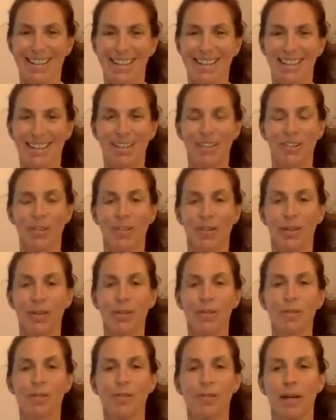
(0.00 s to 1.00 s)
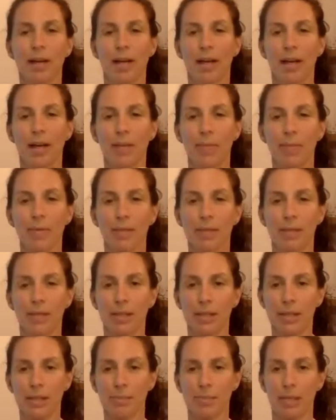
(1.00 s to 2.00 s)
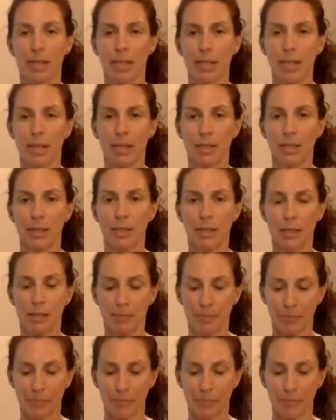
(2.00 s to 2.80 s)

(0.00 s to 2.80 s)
And there you go, my apple is peeled.